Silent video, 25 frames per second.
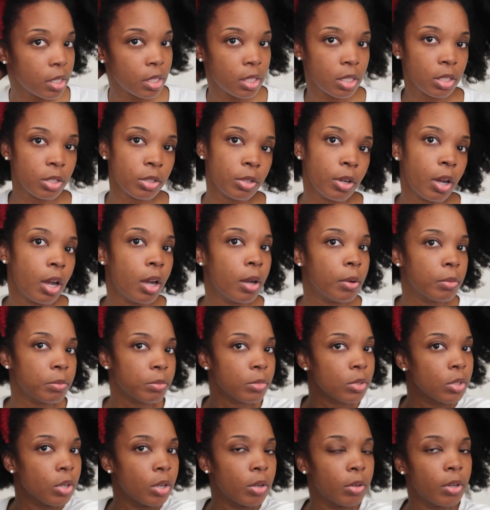still
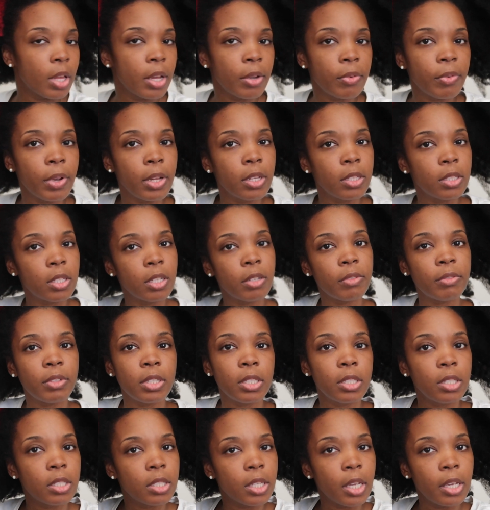you know, like
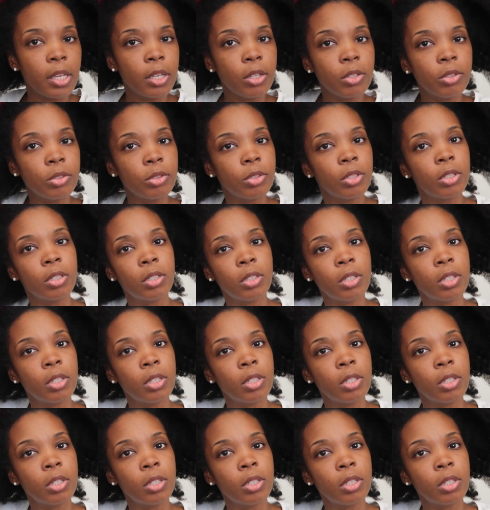relatively detangled.